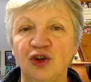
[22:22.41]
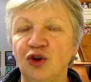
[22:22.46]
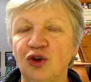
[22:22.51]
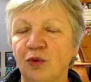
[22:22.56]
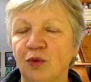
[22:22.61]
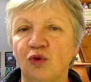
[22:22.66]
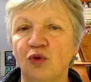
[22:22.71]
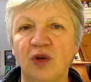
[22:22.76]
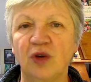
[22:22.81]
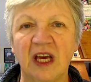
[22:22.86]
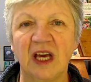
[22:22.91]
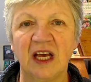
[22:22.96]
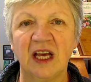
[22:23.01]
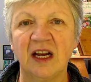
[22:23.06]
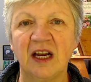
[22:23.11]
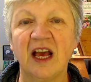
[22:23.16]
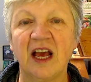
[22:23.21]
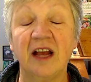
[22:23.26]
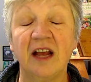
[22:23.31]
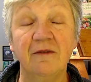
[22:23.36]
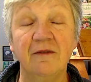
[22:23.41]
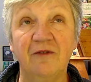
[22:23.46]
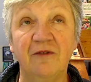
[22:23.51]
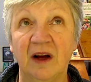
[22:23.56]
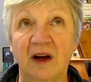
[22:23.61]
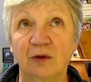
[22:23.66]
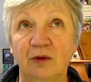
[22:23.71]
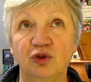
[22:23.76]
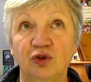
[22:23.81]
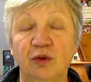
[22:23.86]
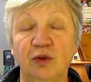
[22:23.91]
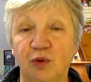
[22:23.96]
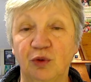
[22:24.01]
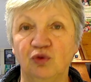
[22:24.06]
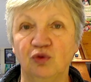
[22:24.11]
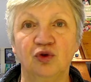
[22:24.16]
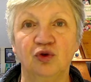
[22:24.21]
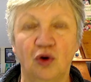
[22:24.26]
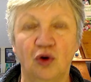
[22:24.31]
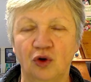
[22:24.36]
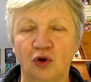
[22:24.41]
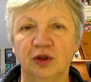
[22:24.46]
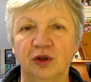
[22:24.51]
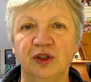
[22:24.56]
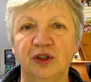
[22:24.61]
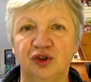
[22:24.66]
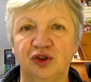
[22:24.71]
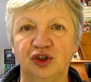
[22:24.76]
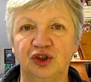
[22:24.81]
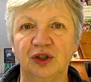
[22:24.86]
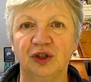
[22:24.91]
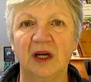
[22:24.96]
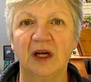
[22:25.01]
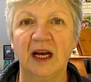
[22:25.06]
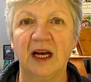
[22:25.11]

you will gain invaluable knowledge,